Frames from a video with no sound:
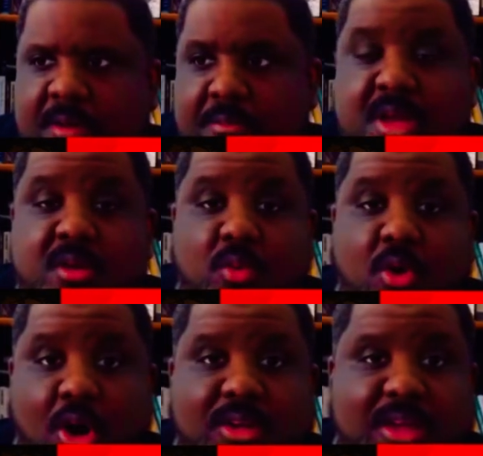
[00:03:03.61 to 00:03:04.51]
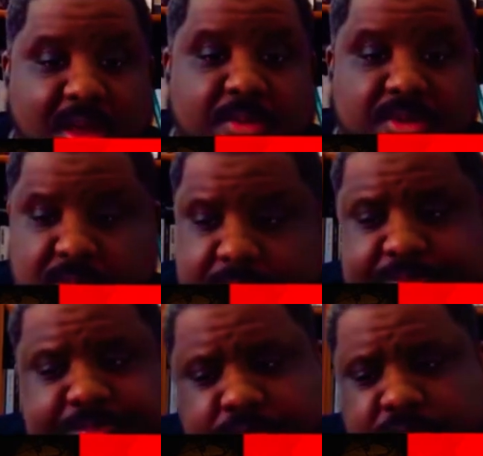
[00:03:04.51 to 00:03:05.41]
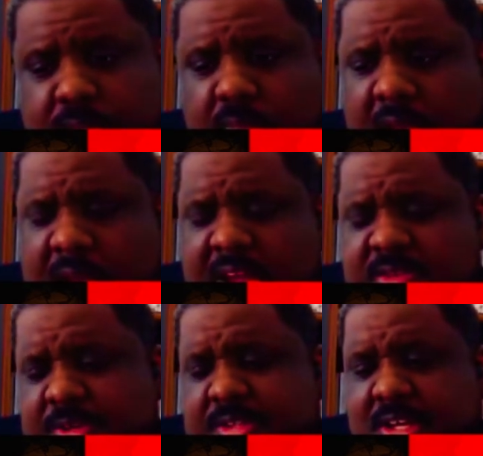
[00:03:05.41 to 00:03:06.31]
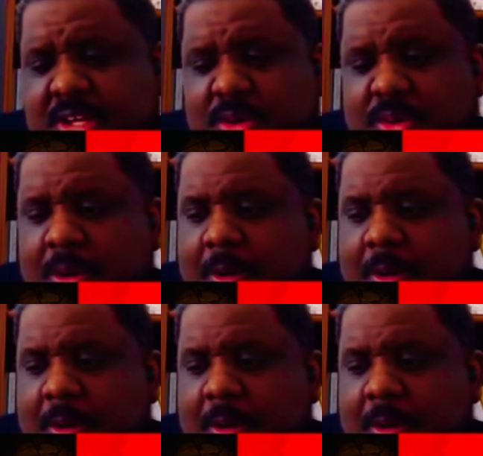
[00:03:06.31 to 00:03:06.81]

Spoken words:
men were on campus at an HBCU.